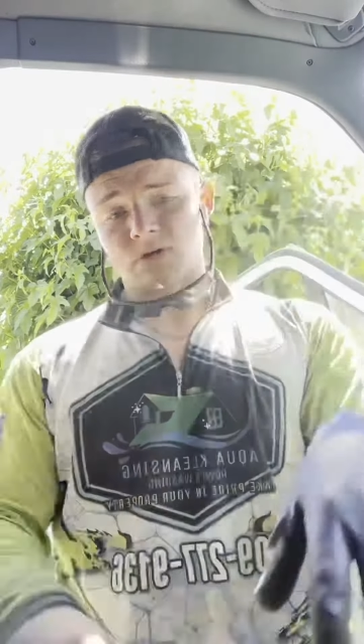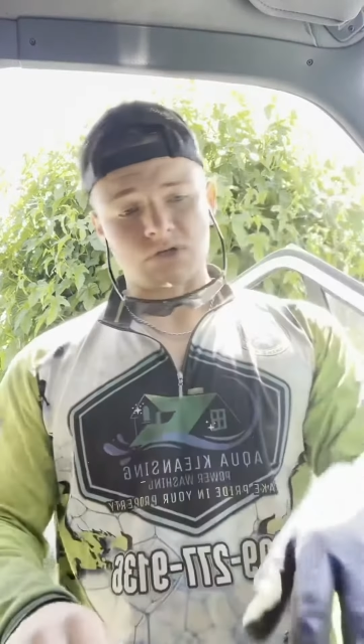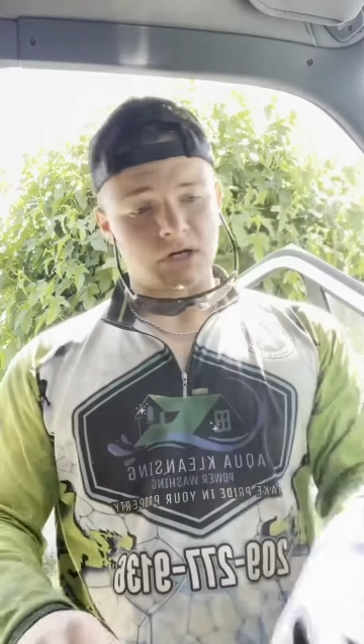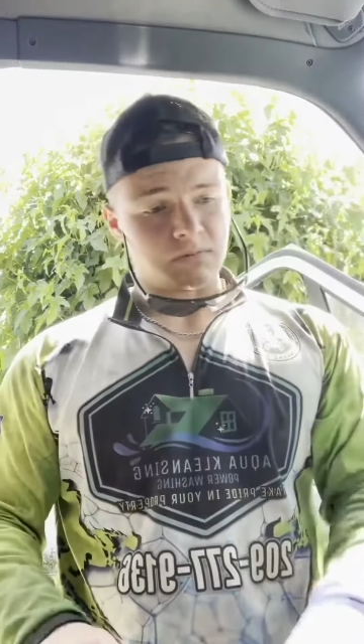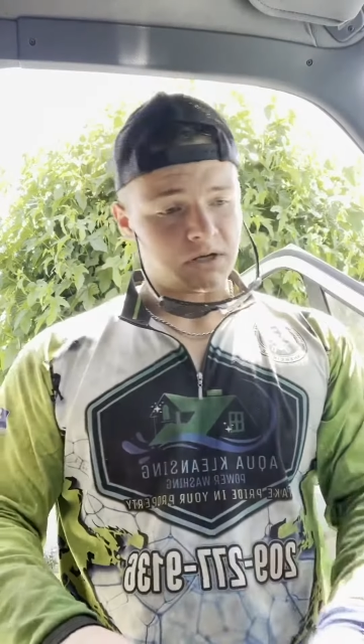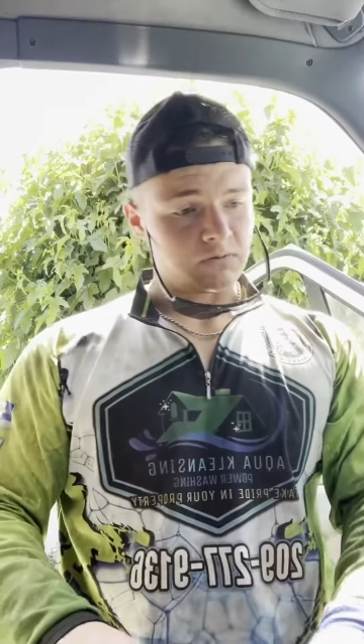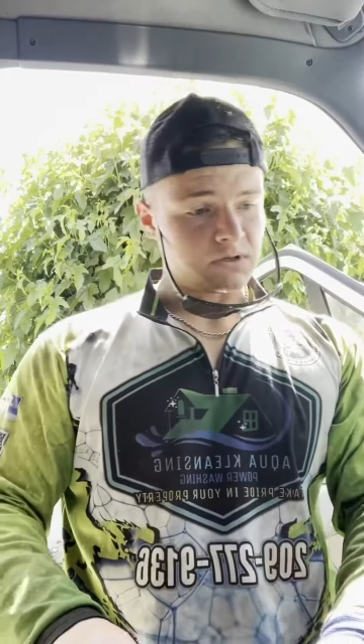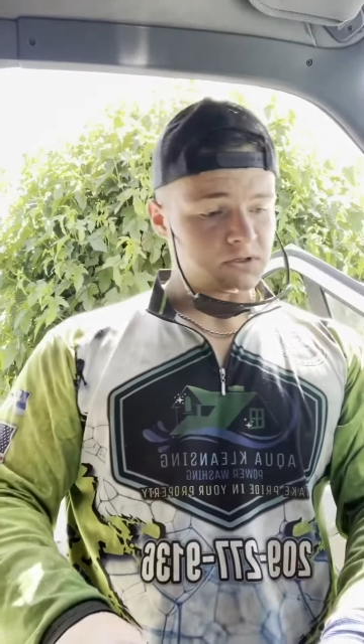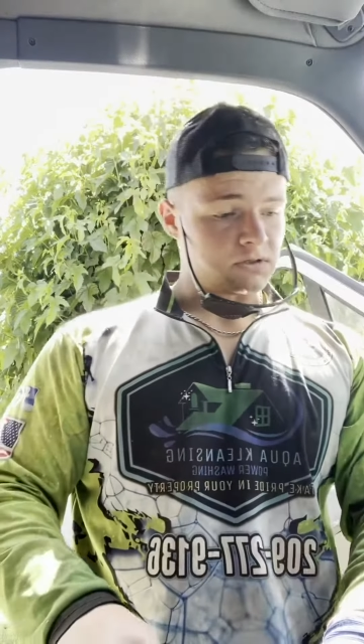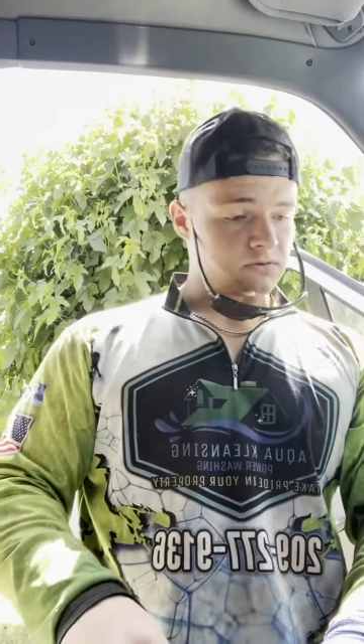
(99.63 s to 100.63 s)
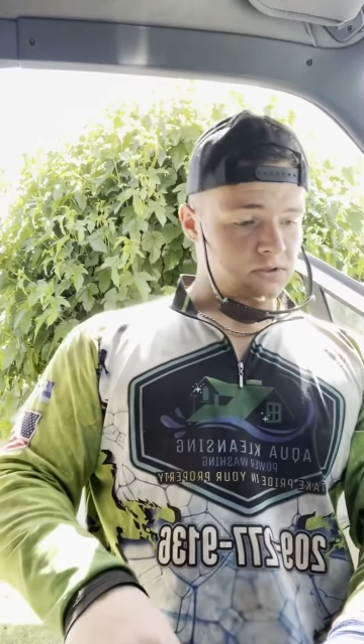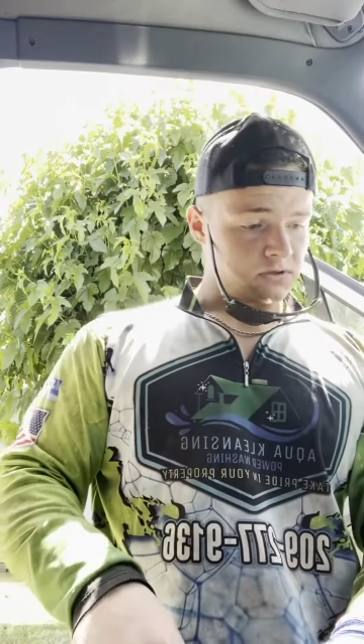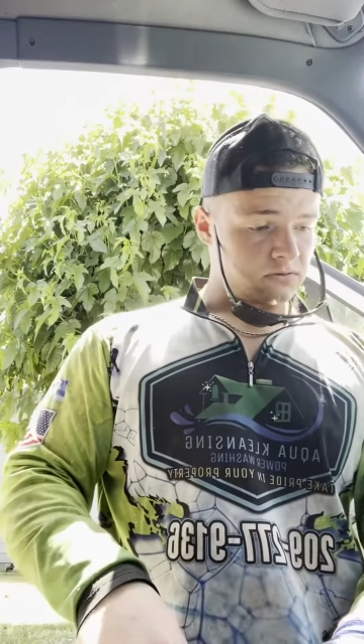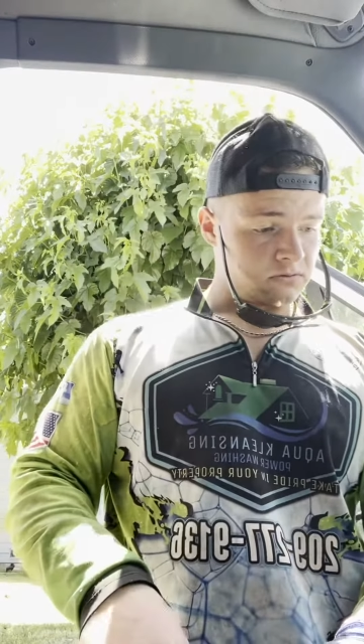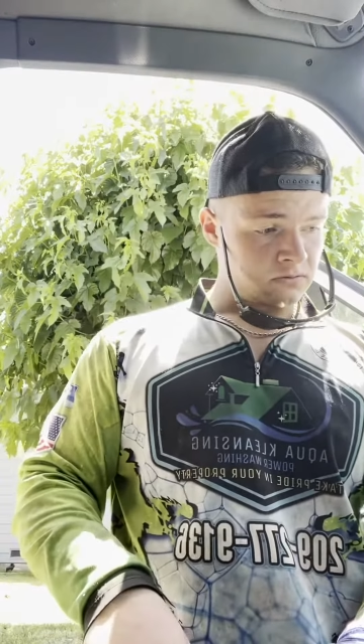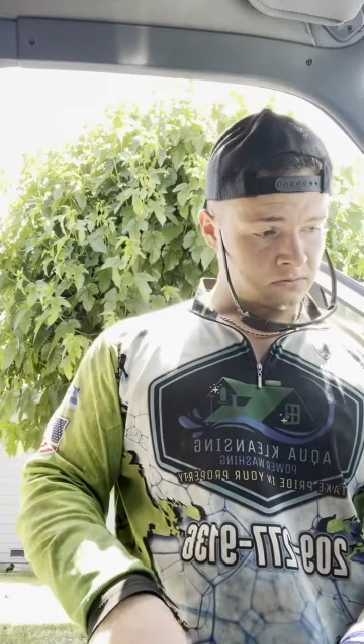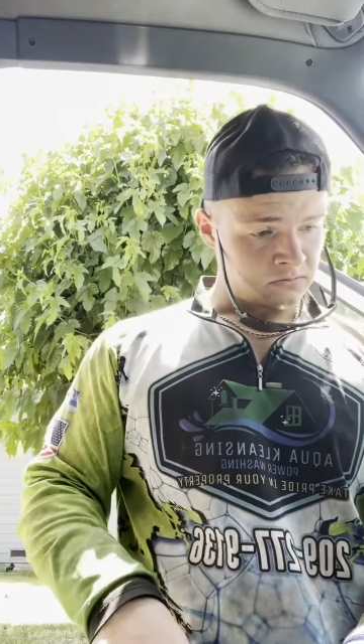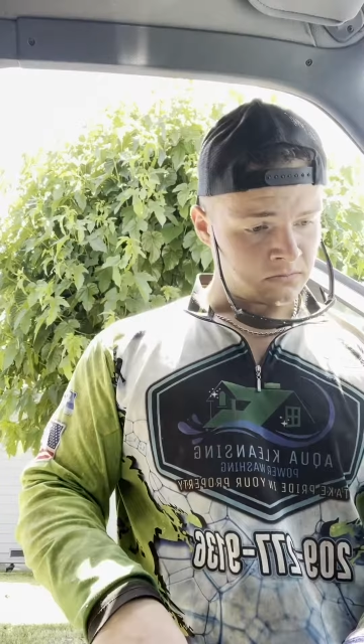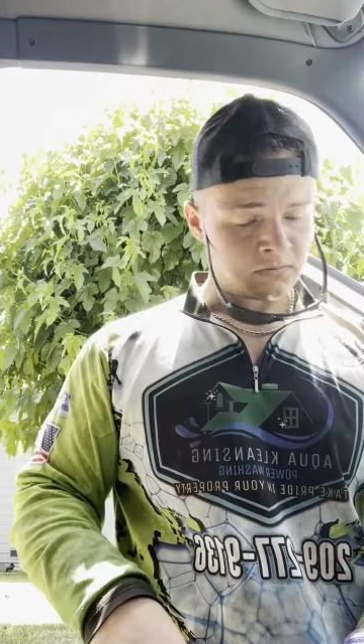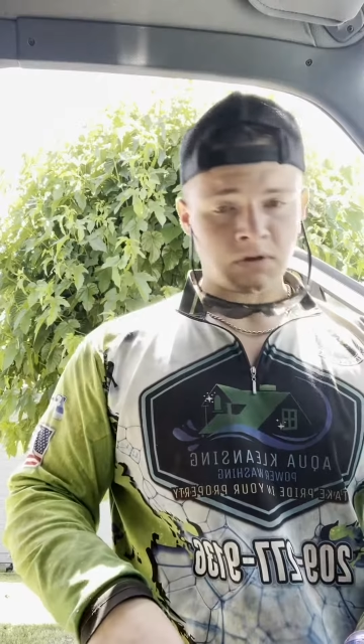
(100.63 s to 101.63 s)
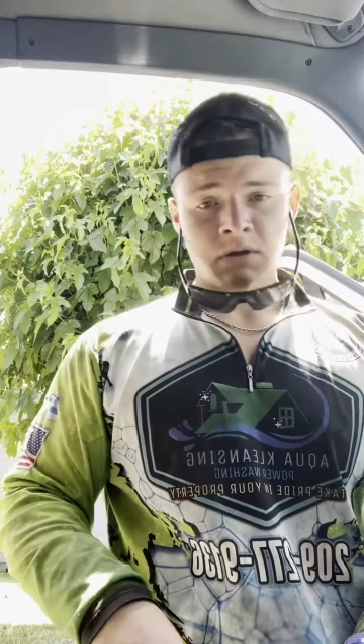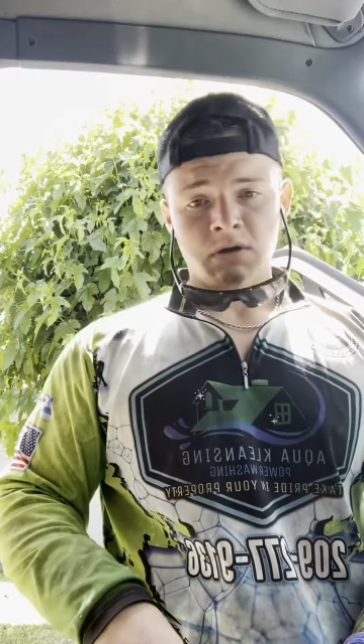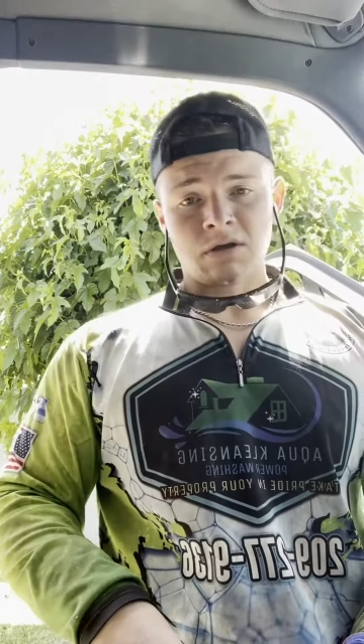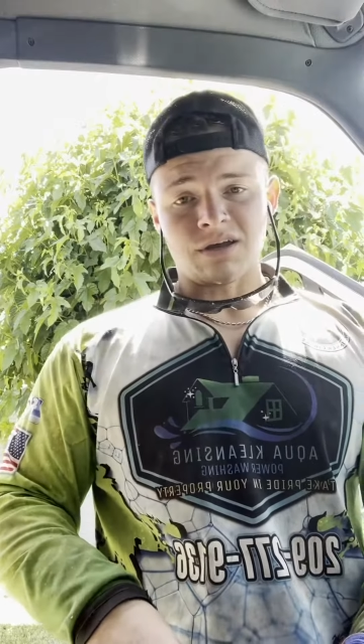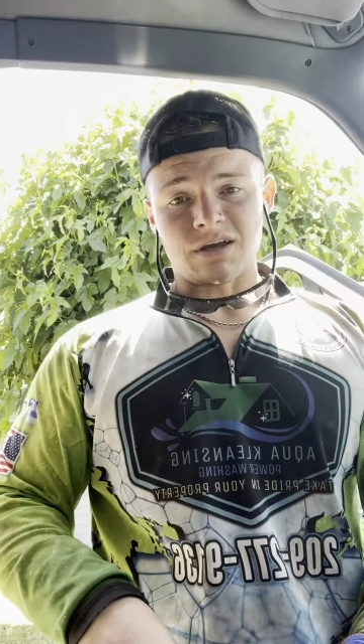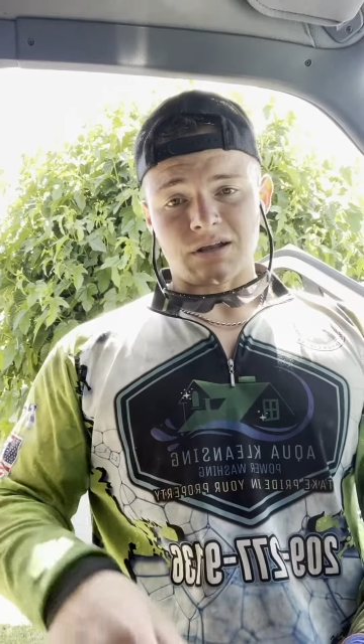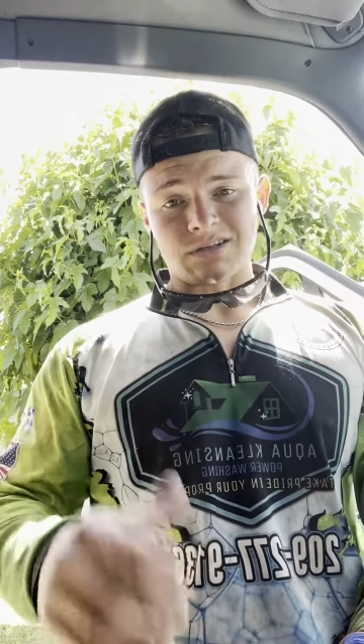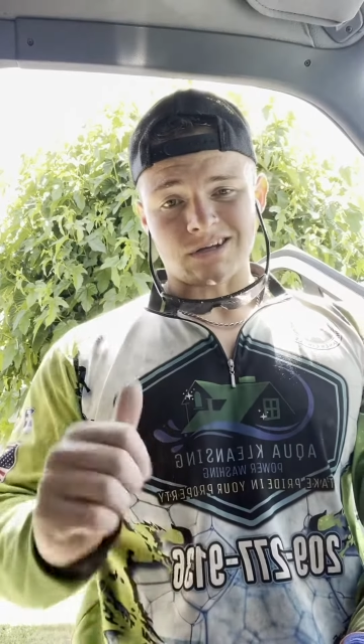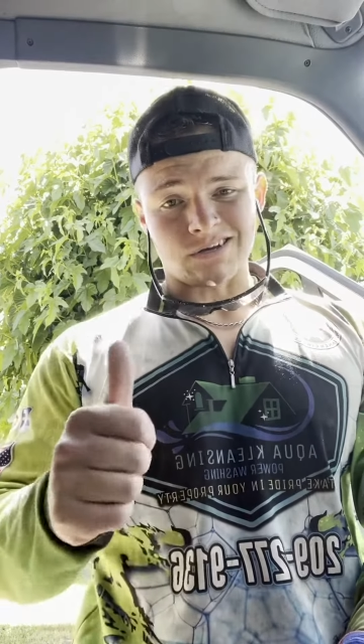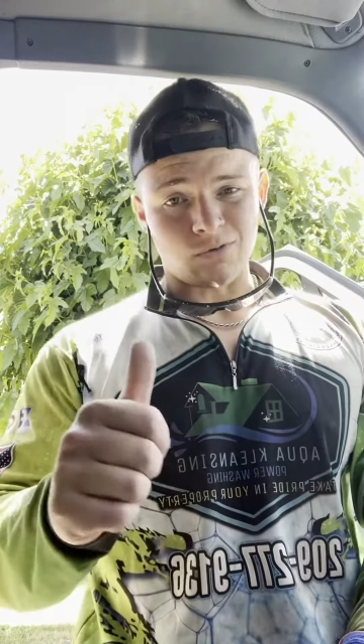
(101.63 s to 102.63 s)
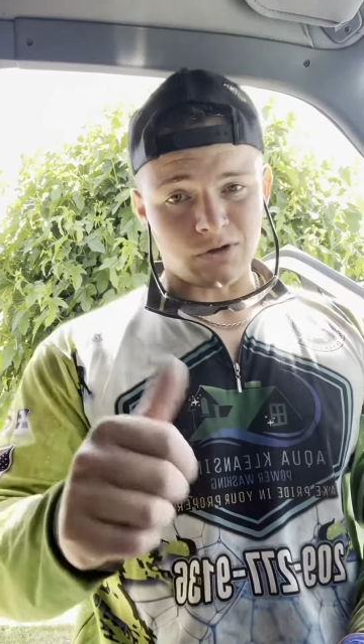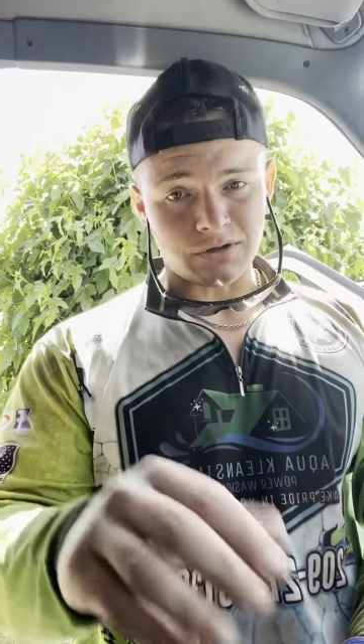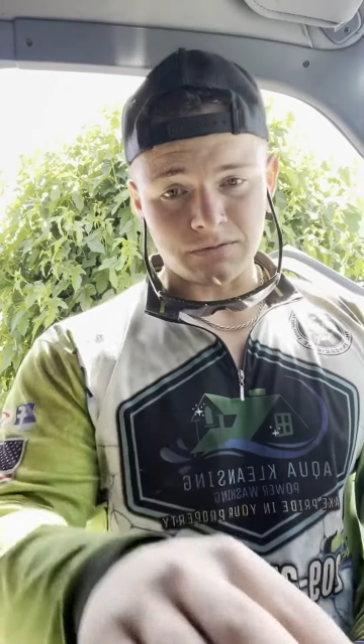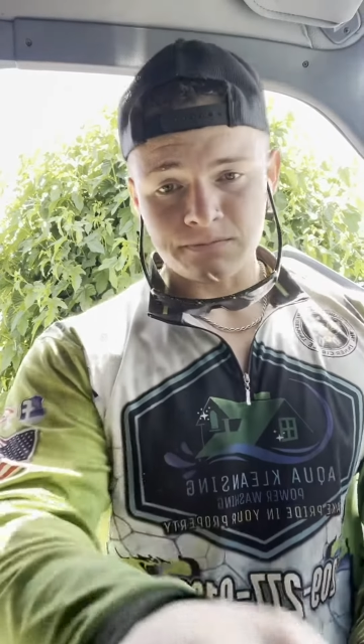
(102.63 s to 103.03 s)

job anyways too. So yeah, let's get it rolling.